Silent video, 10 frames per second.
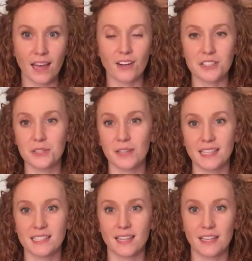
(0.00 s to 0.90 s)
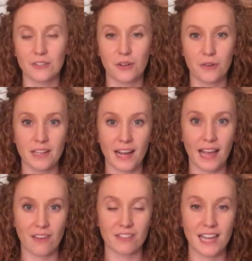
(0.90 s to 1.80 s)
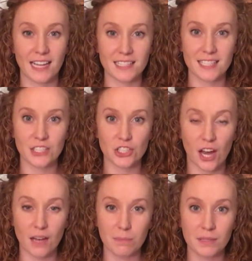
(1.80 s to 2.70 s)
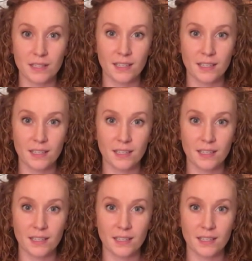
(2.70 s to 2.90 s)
I'd also like to let you know that I have an Etsy shop